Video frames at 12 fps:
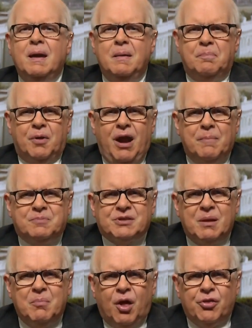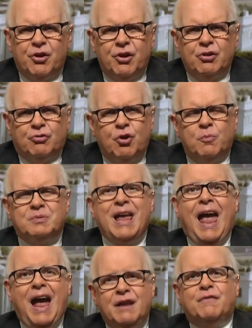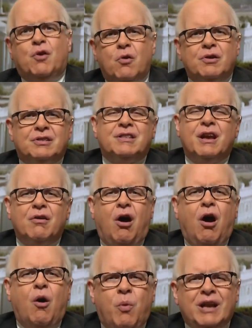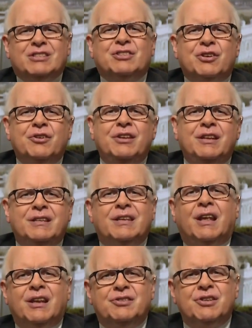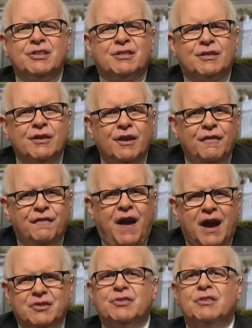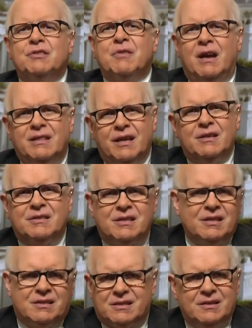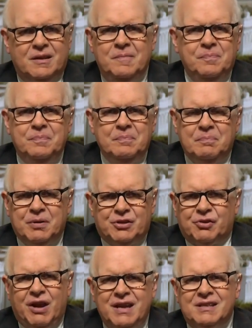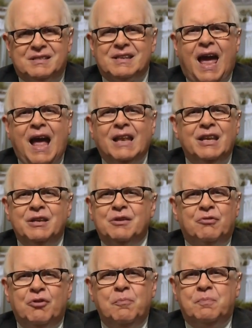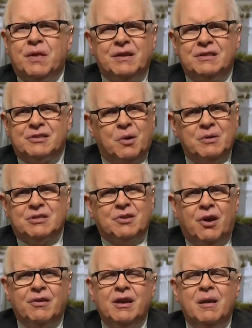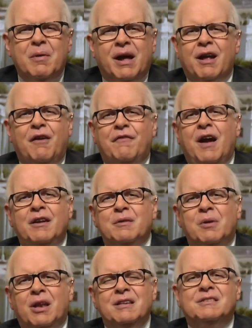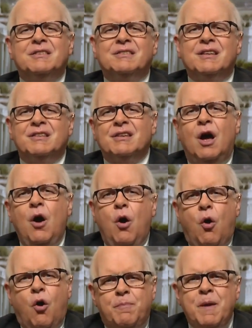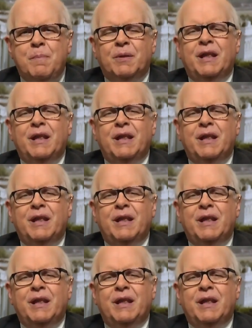perhaps some other groups. And, of course, there are Western intelligence factions, right? There's this Petraeus-Allen group that is always talking about how valuable ISIS is, or people in